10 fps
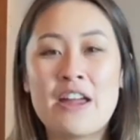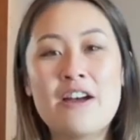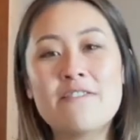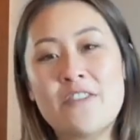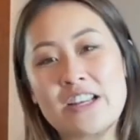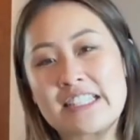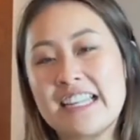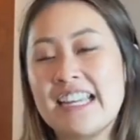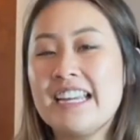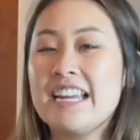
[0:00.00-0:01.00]

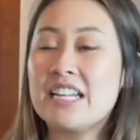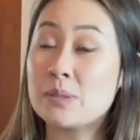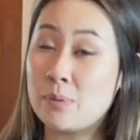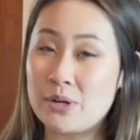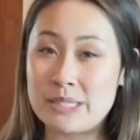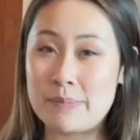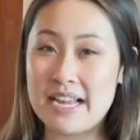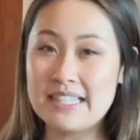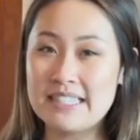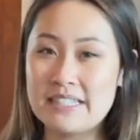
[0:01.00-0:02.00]
Firstly, it is points
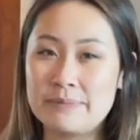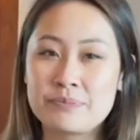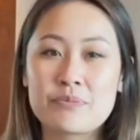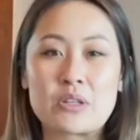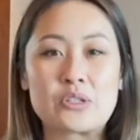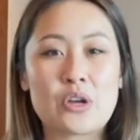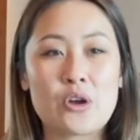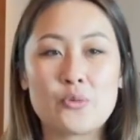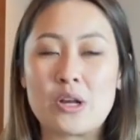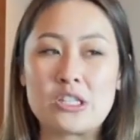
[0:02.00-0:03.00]
based. So
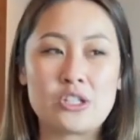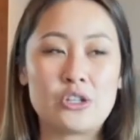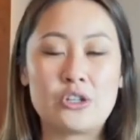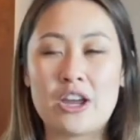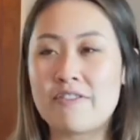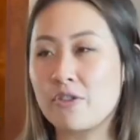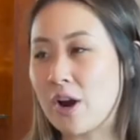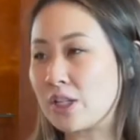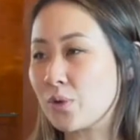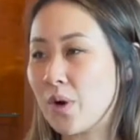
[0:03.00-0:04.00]
once you have
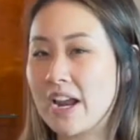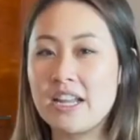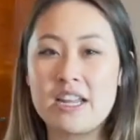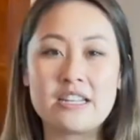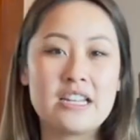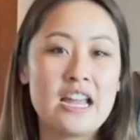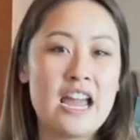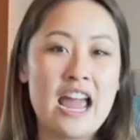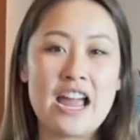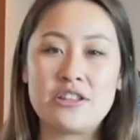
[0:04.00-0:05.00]
graduated
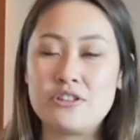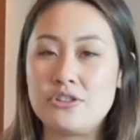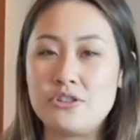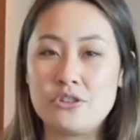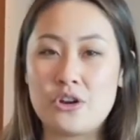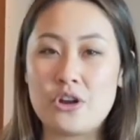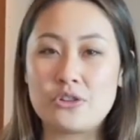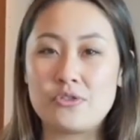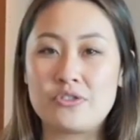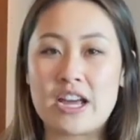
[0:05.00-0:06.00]
and
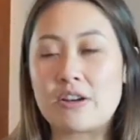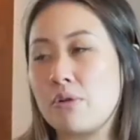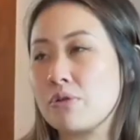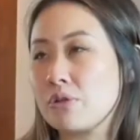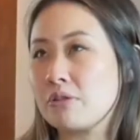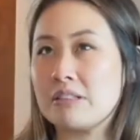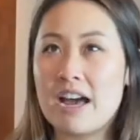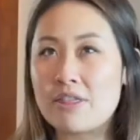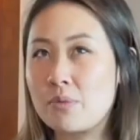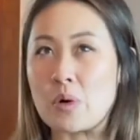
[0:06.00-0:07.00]
you've done all your
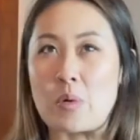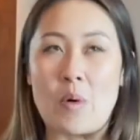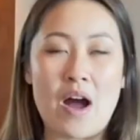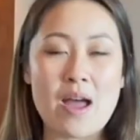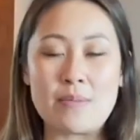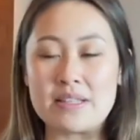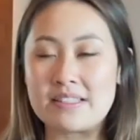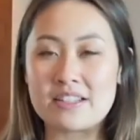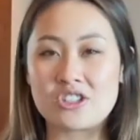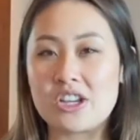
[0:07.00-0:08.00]
other requirements,
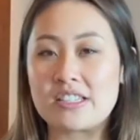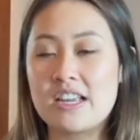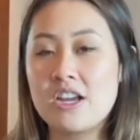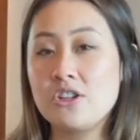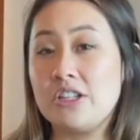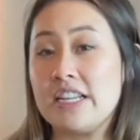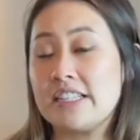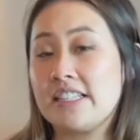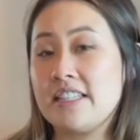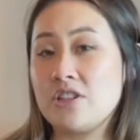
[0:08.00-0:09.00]
such as you need to
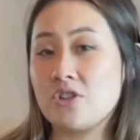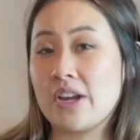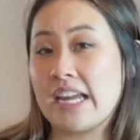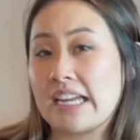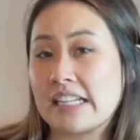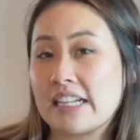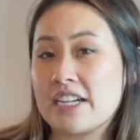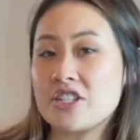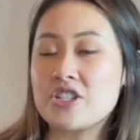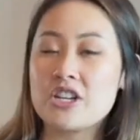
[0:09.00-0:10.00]
sit your
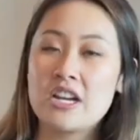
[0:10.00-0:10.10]
English,